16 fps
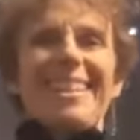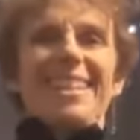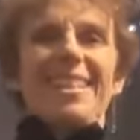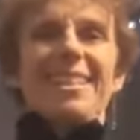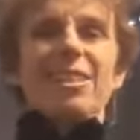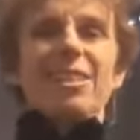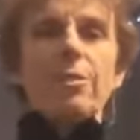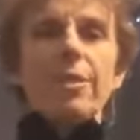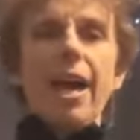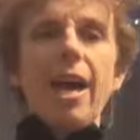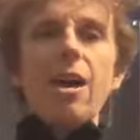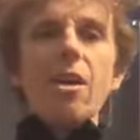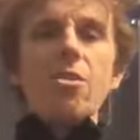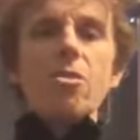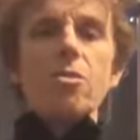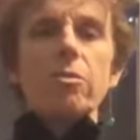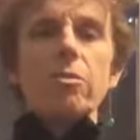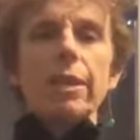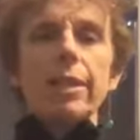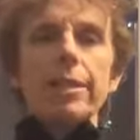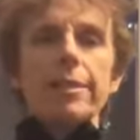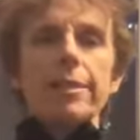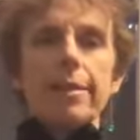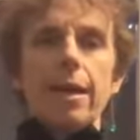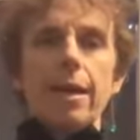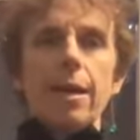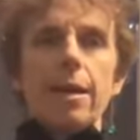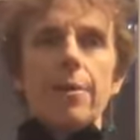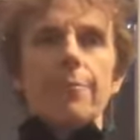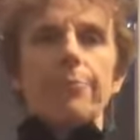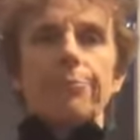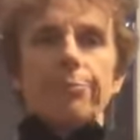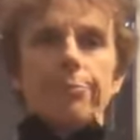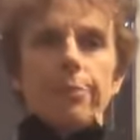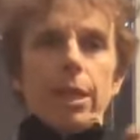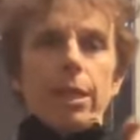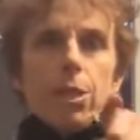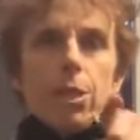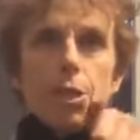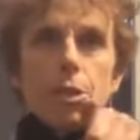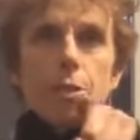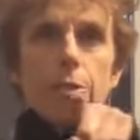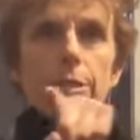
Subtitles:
So now let's do